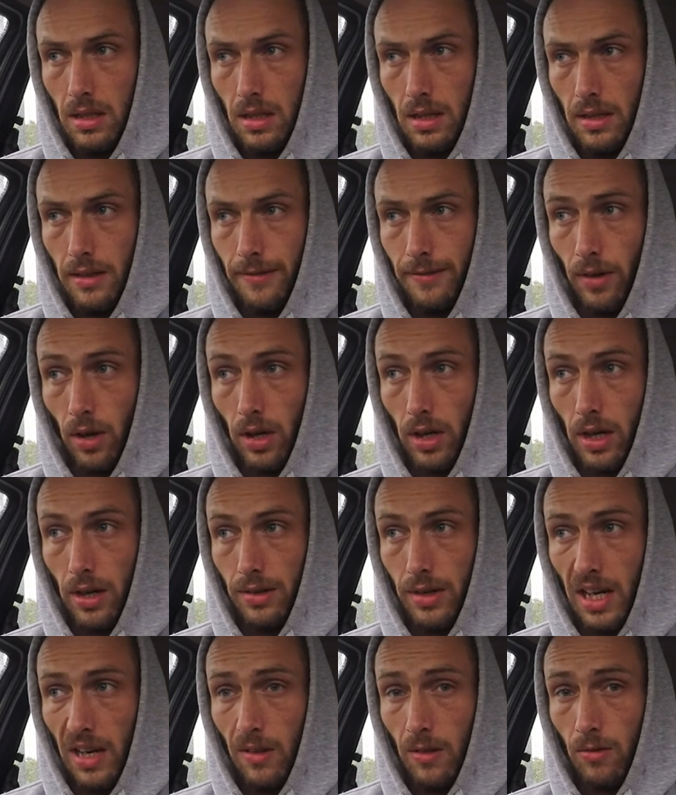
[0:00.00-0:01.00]
if I go
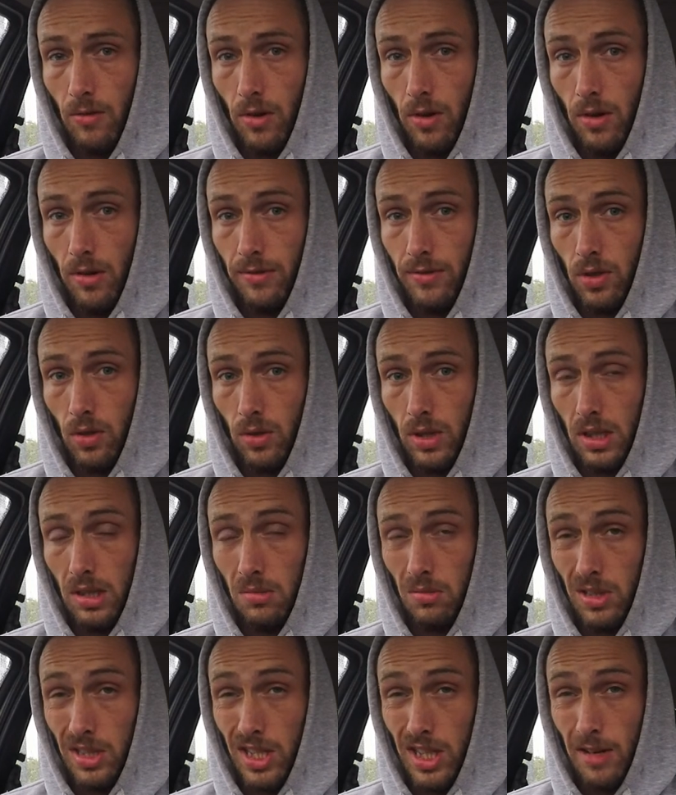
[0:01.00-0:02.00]
down the route of talking to
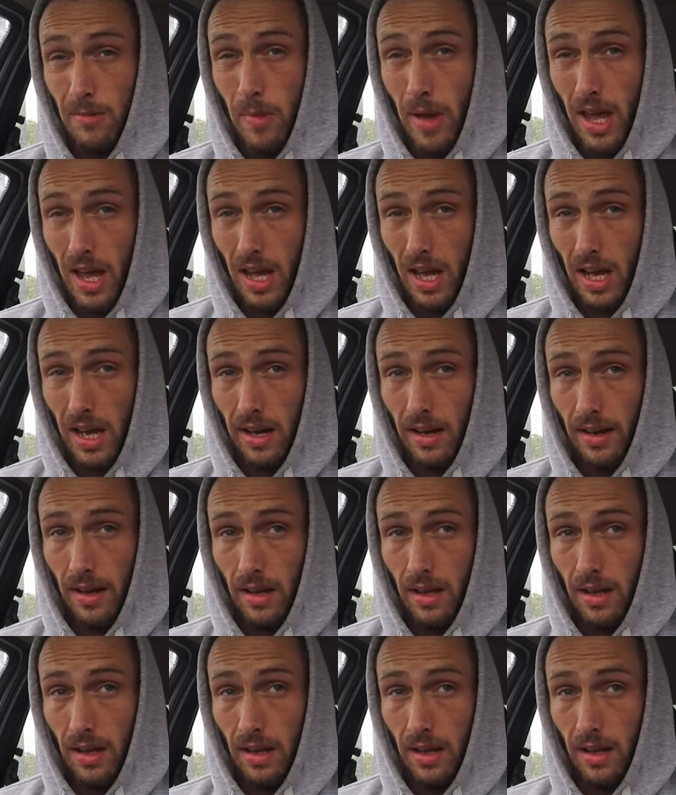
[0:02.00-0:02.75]
my GP again.